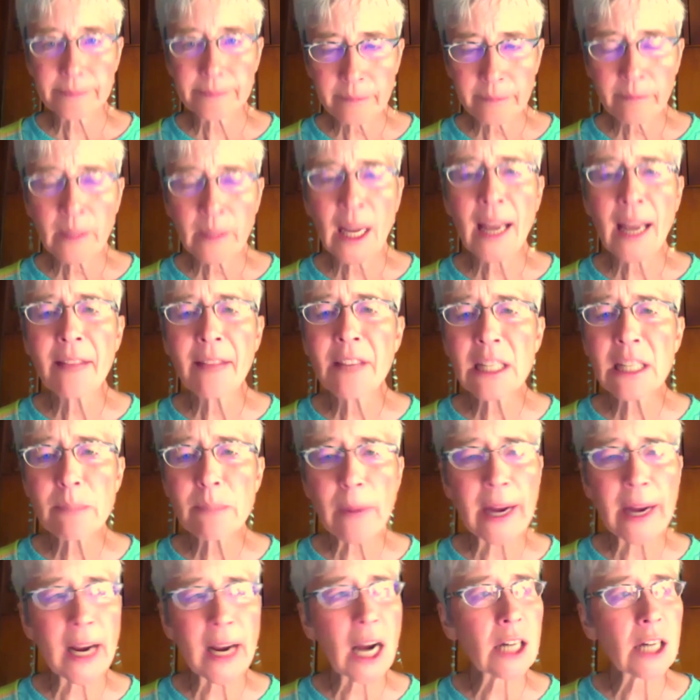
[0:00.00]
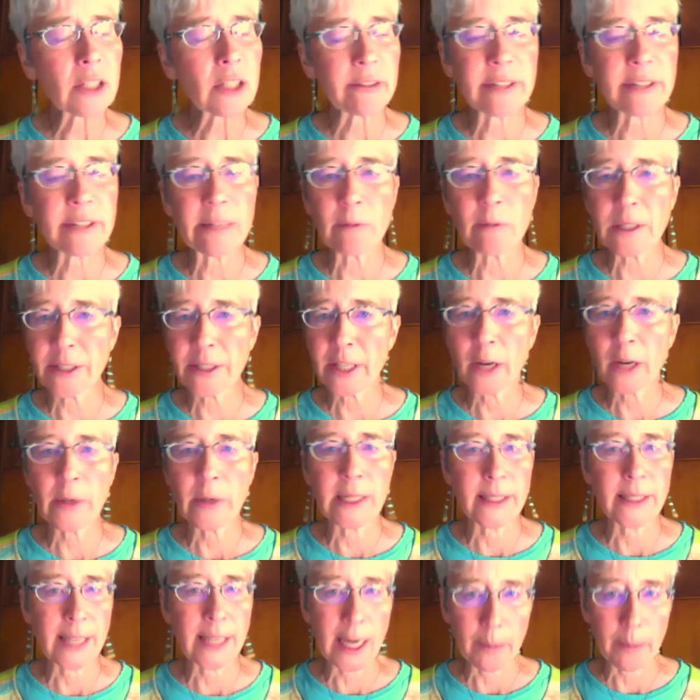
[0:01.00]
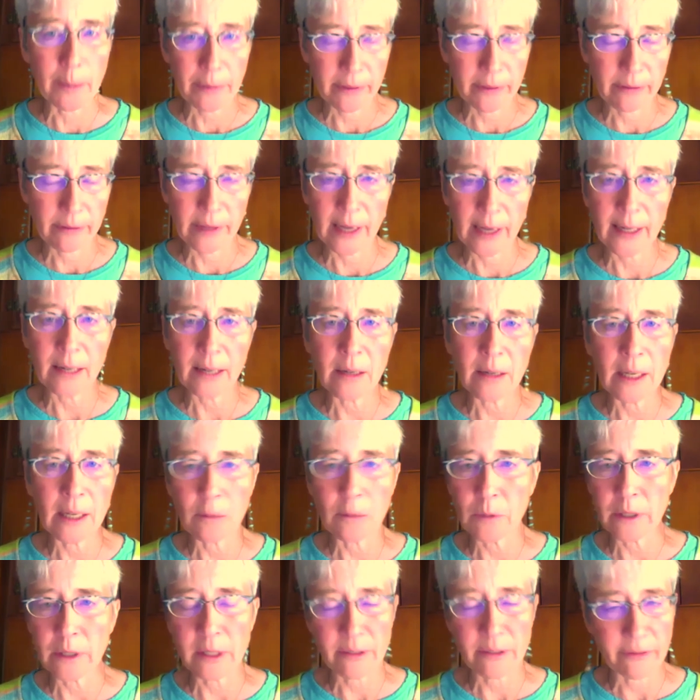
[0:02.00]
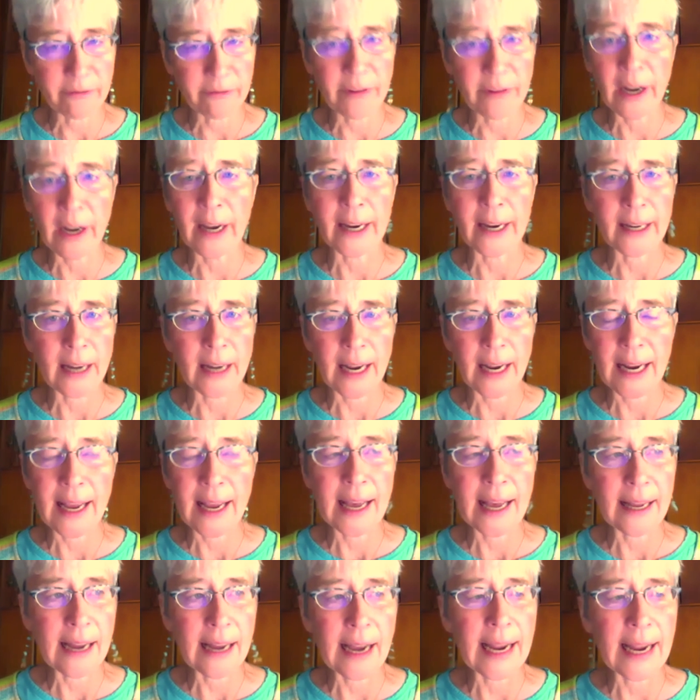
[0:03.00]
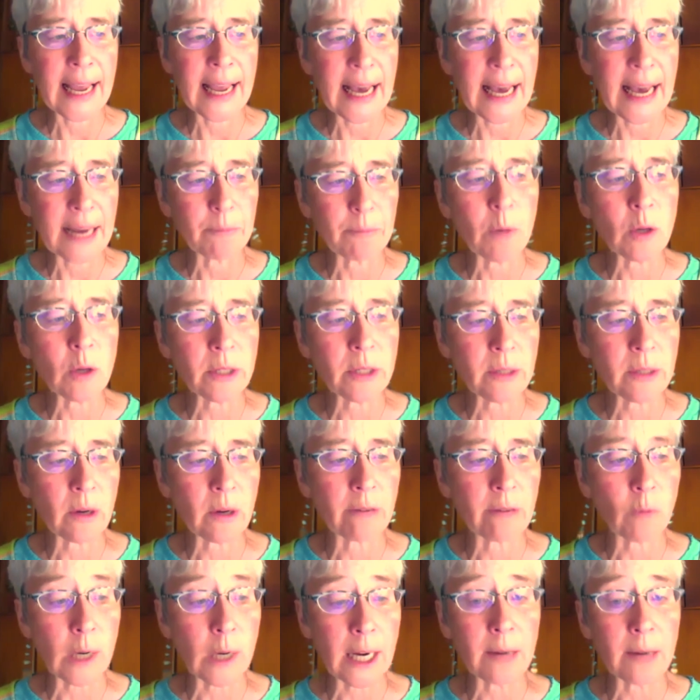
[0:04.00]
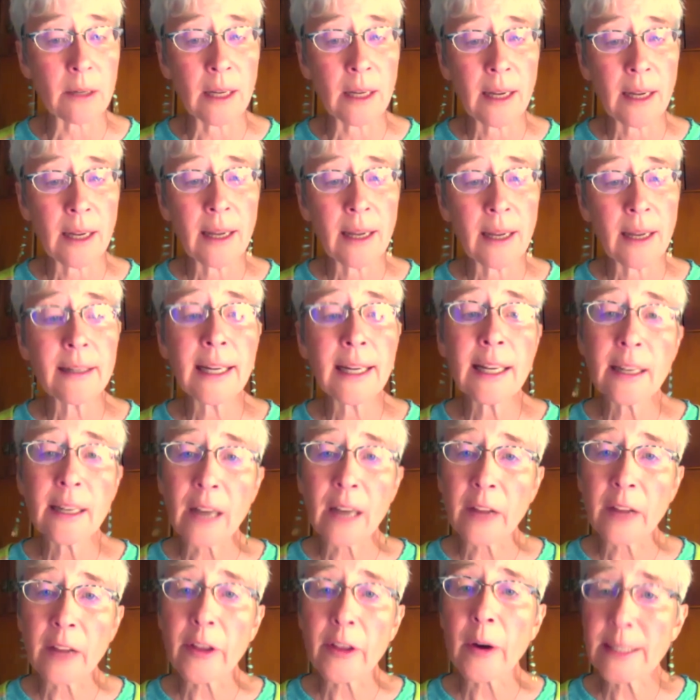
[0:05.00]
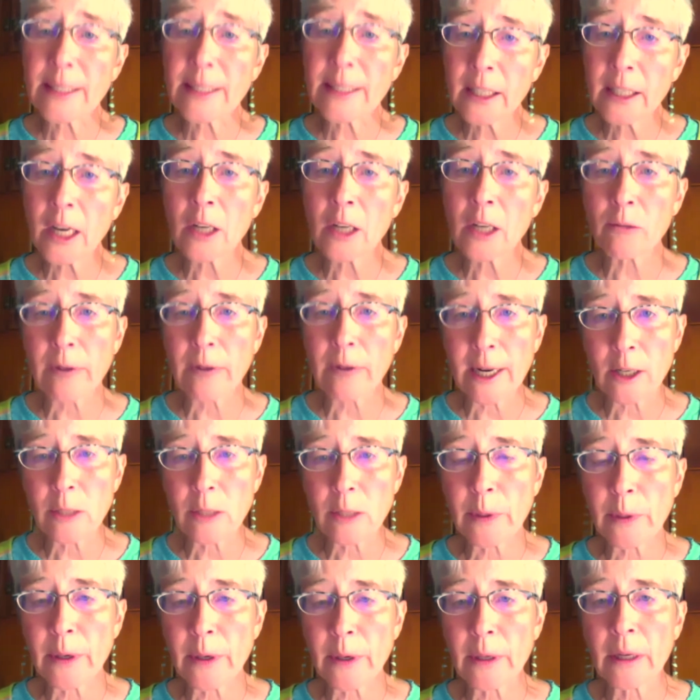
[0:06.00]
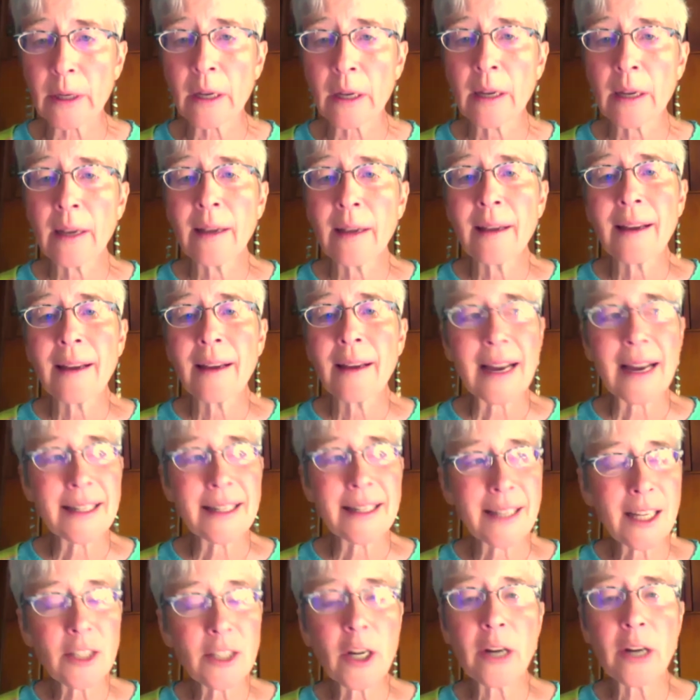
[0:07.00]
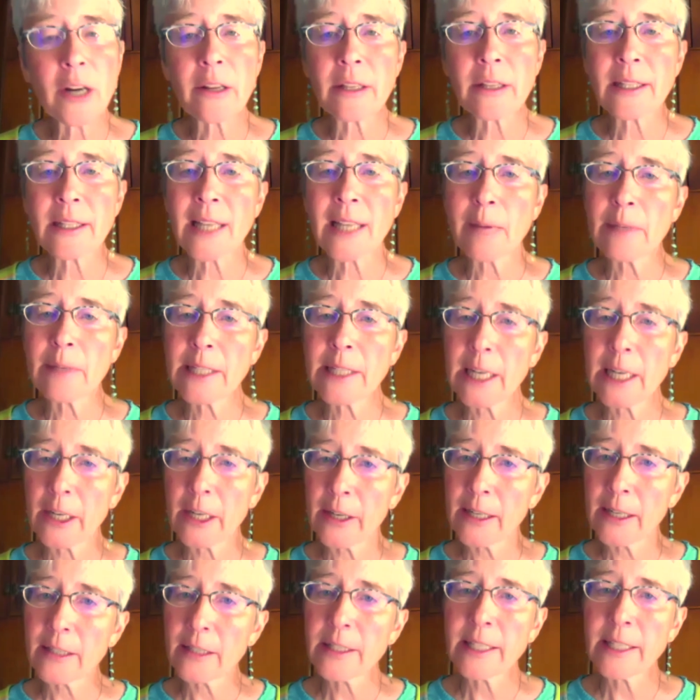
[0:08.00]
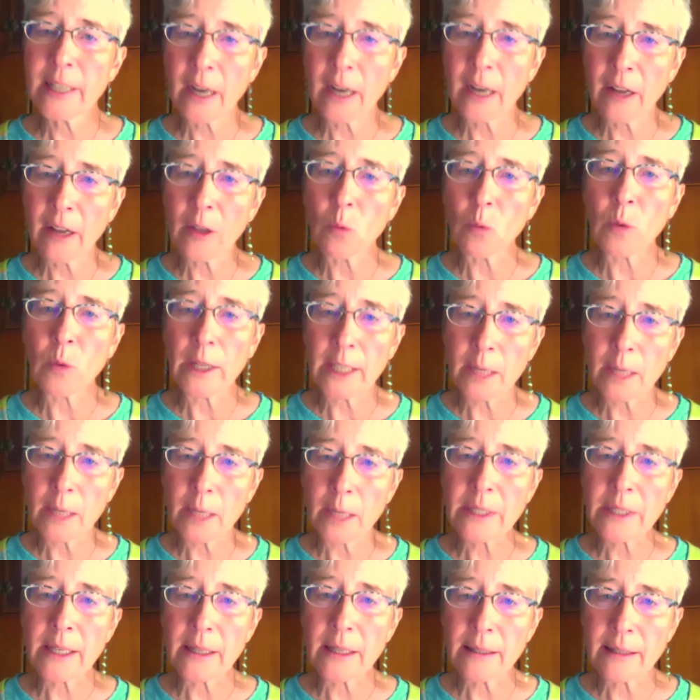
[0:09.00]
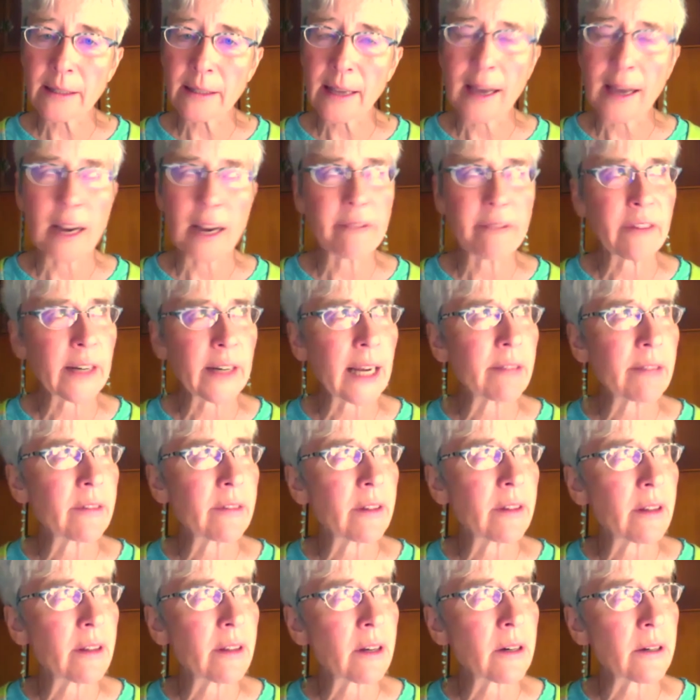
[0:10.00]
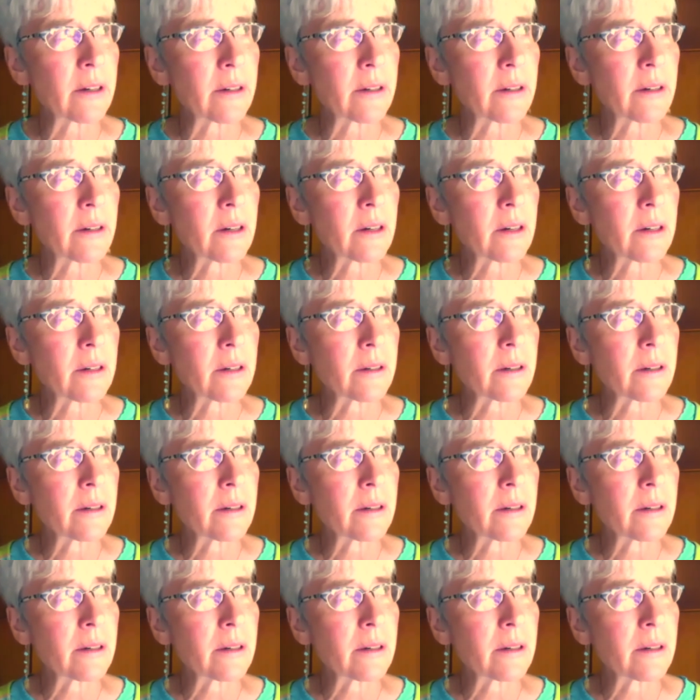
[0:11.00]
And this biography was so in depth that it was fine. I had most of what I needed, although I did go to Radersburg. I did go to the cemetery and see all the Williamses, and I forget her